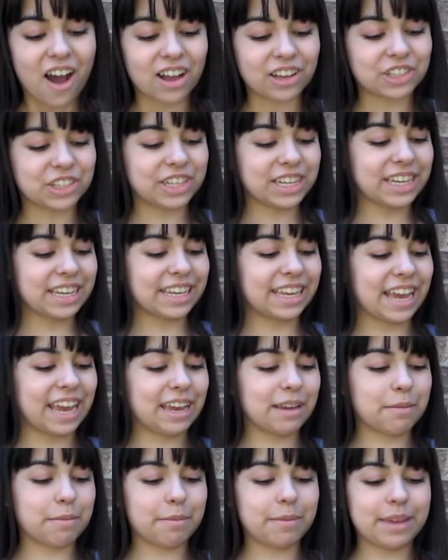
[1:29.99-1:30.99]
She
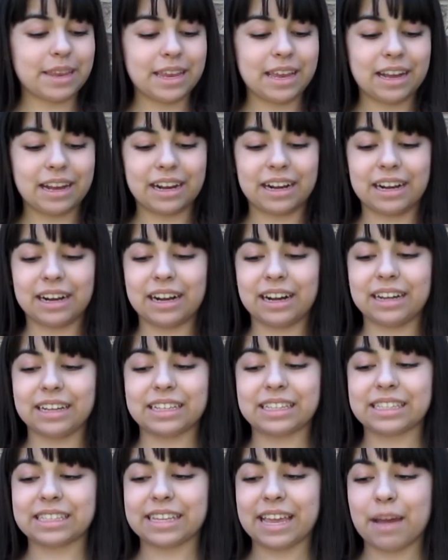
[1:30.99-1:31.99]
gave me a
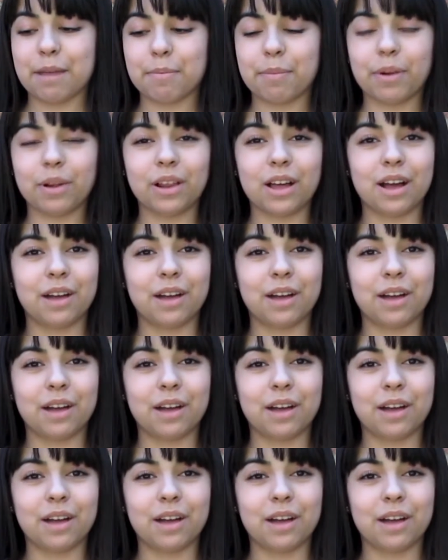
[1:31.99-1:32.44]
sample